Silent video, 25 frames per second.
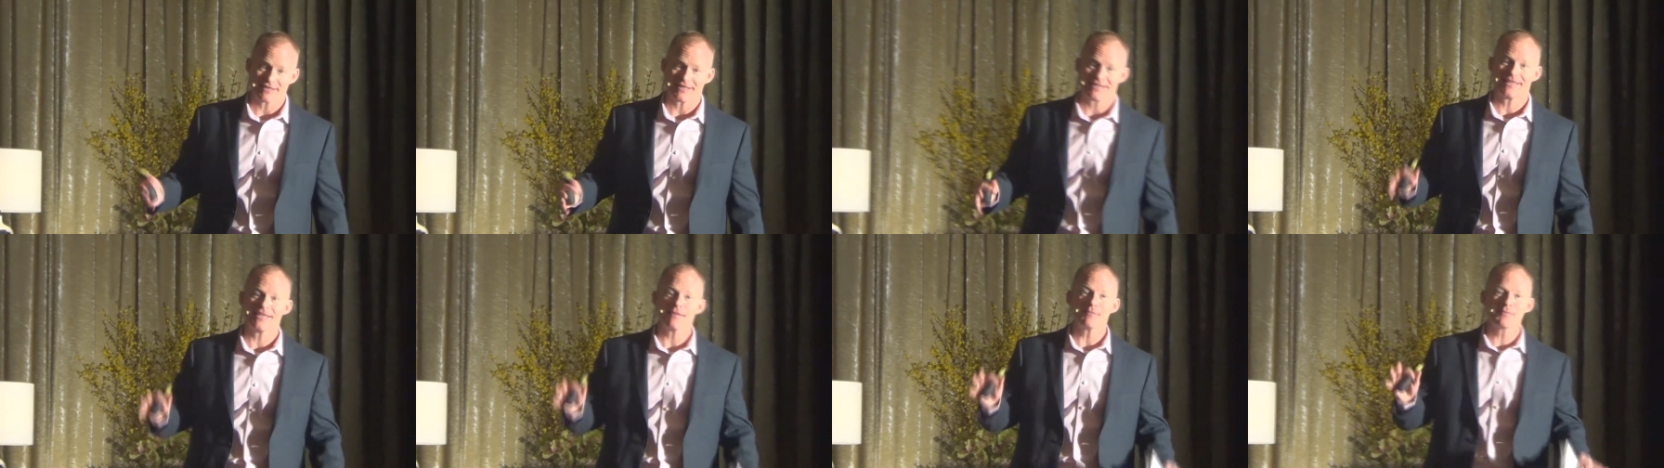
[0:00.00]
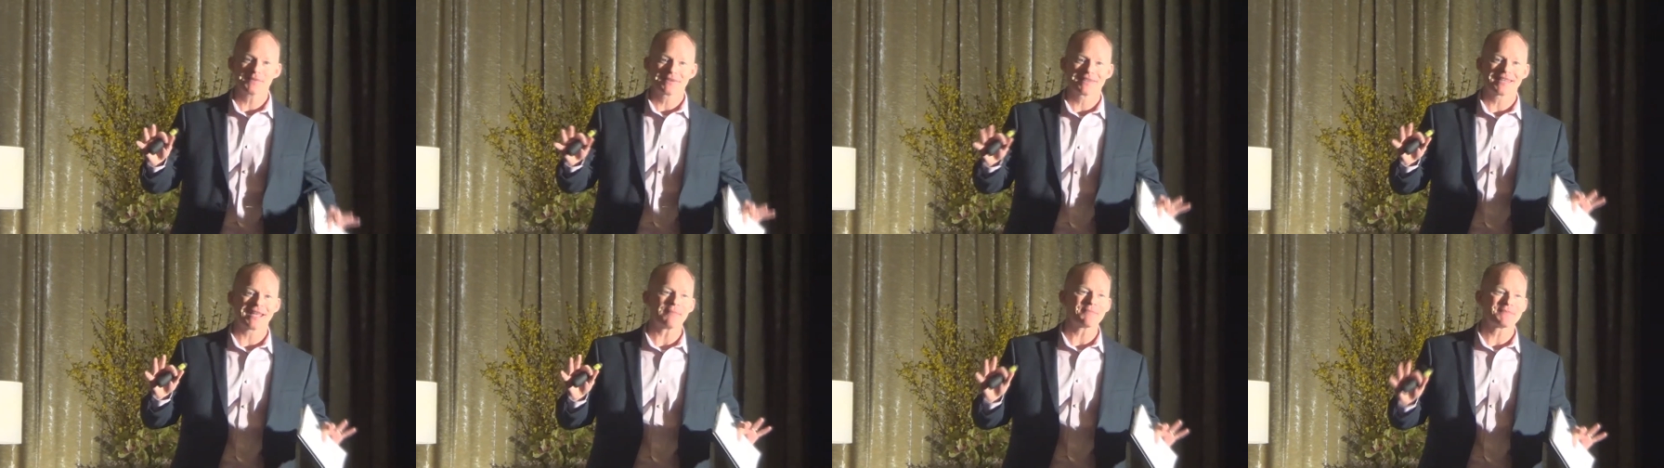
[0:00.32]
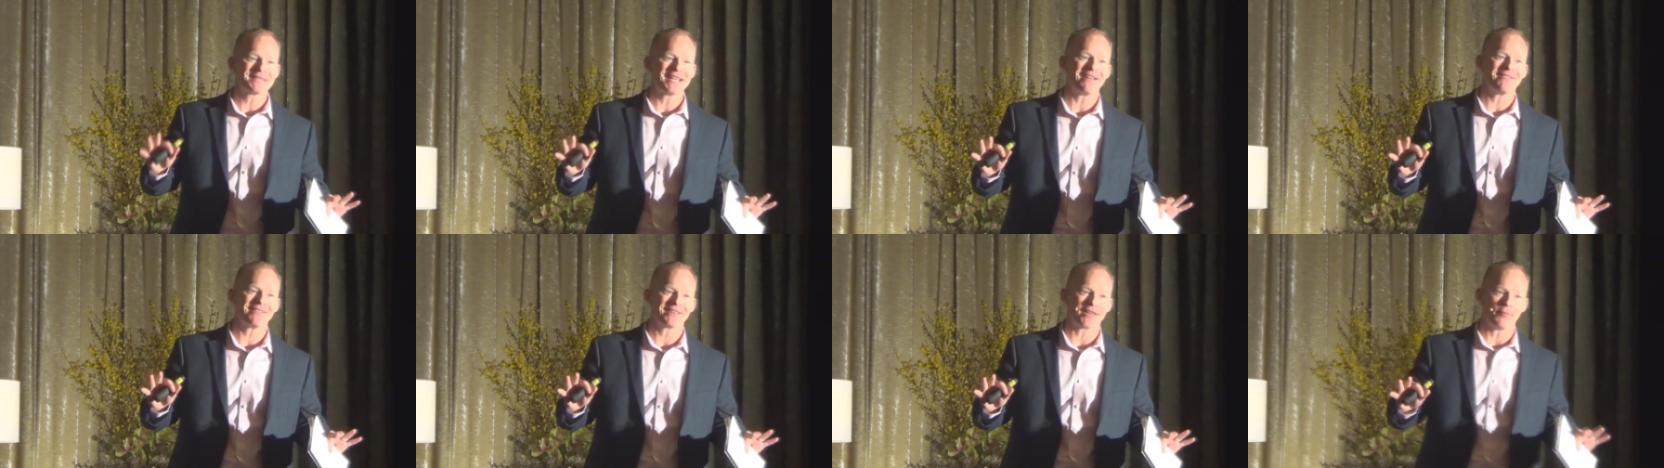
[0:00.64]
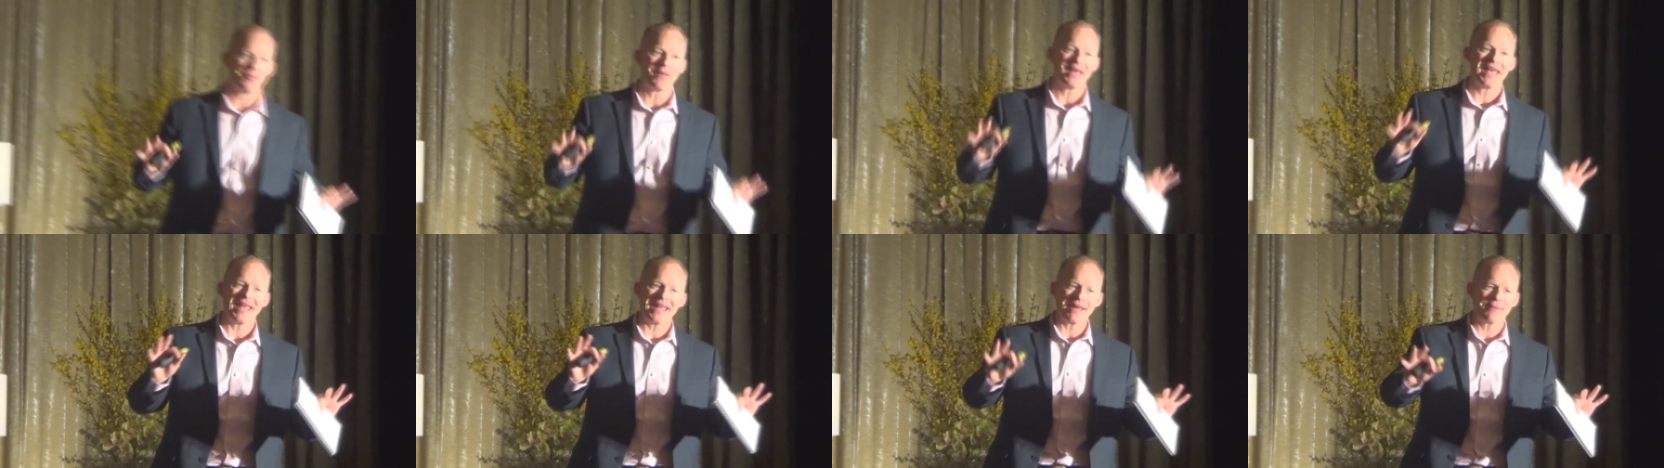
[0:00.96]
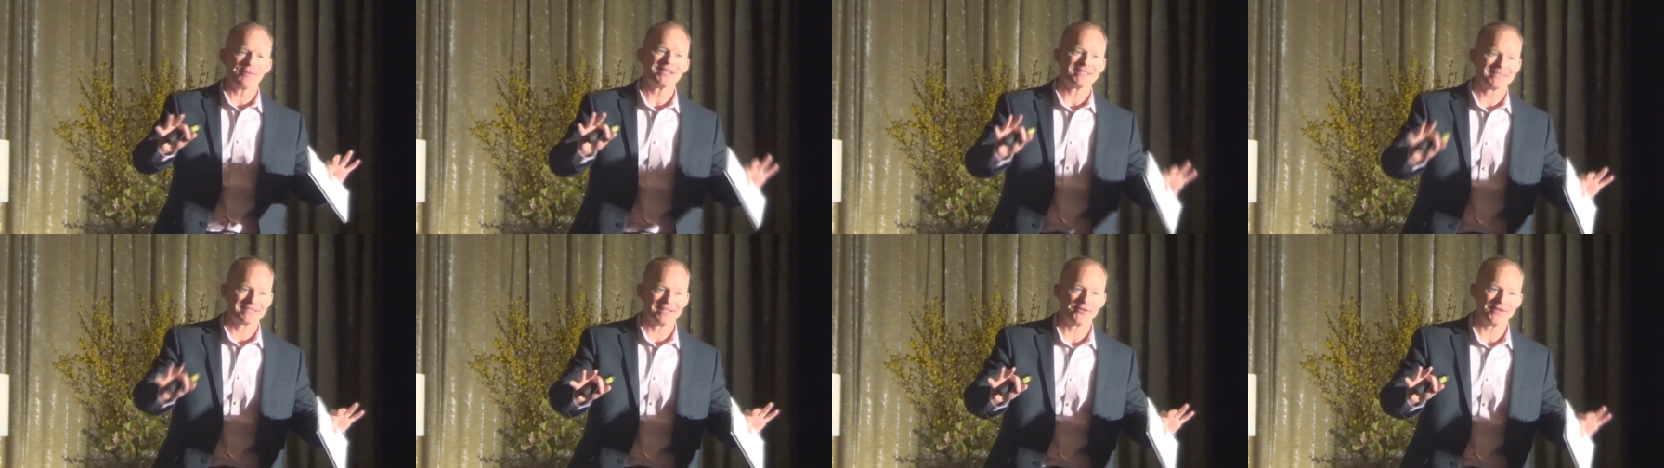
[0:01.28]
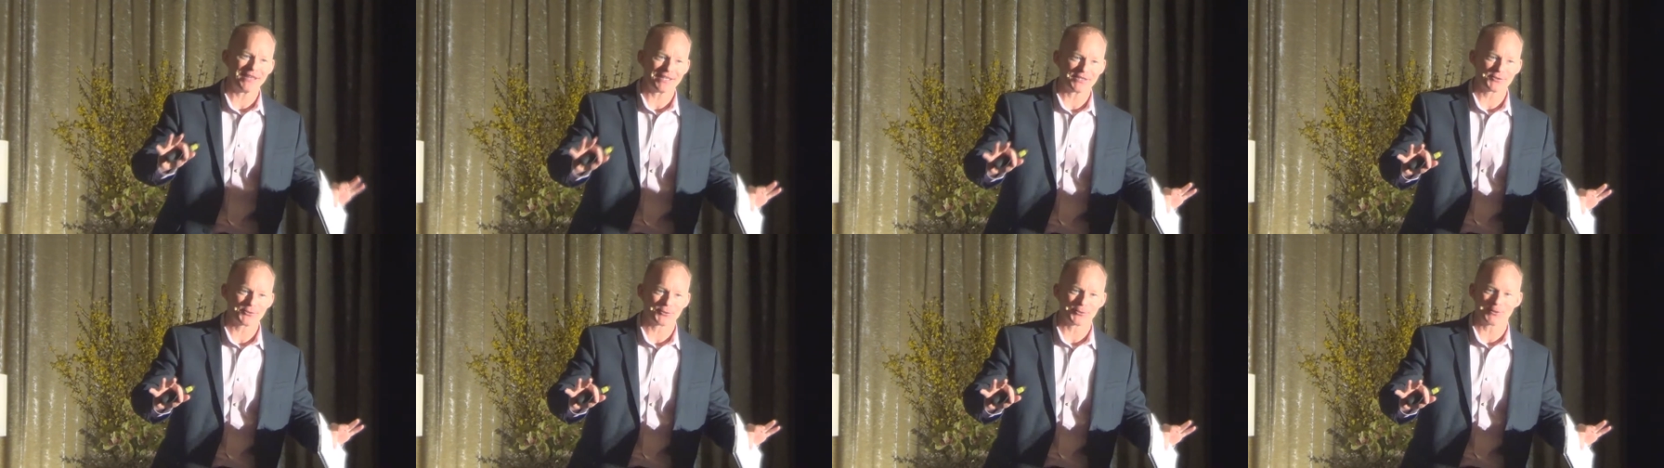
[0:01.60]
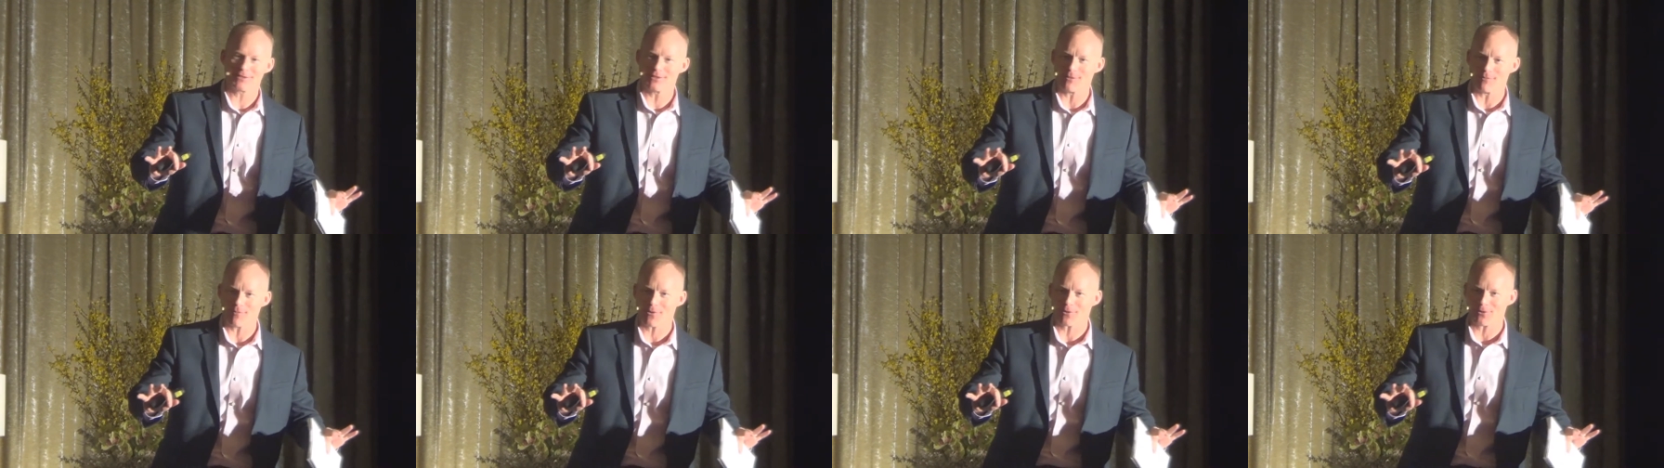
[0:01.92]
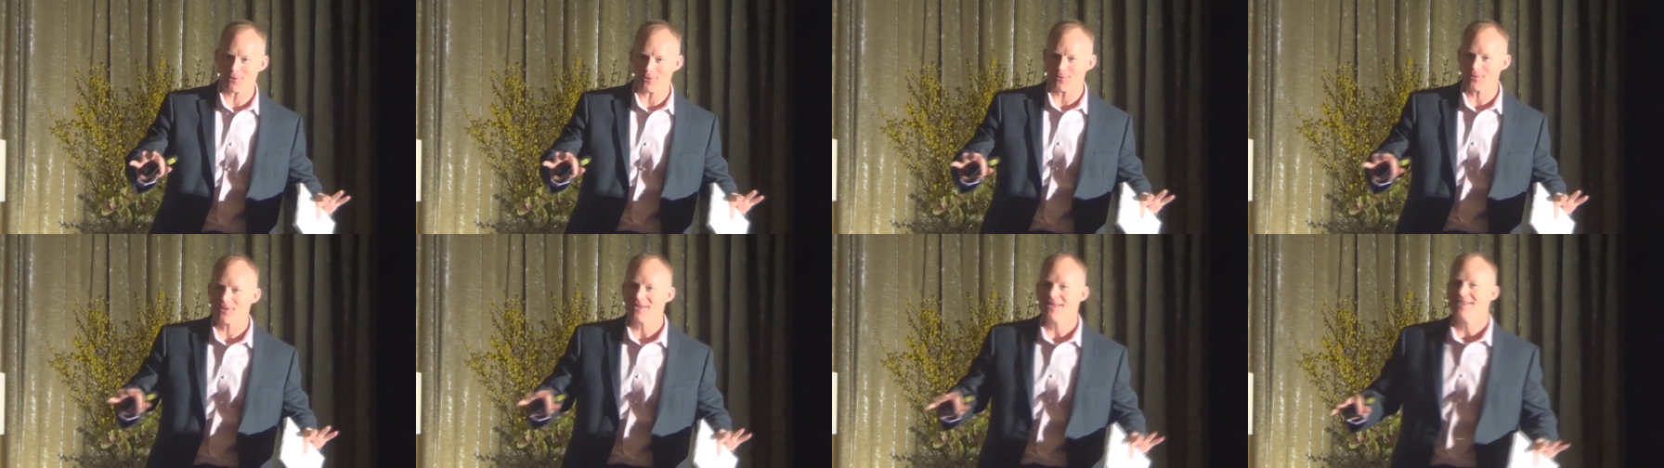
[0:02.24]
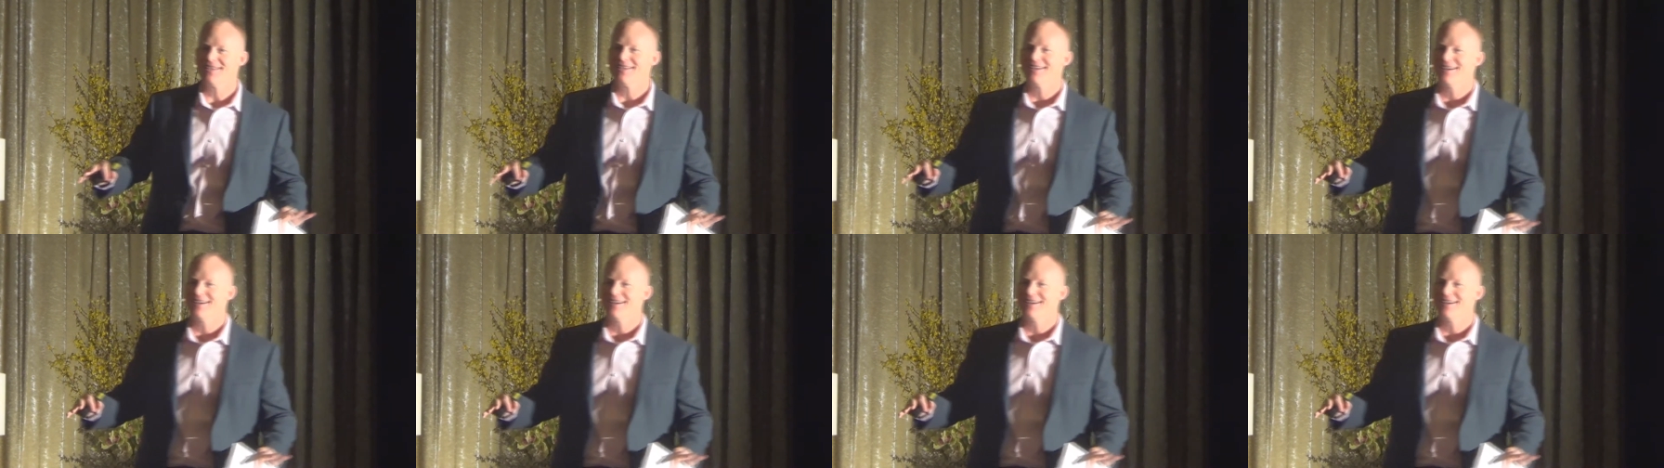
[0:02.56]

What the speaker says: And I kept telling him, hey, I'm going to tell that story tomorrow.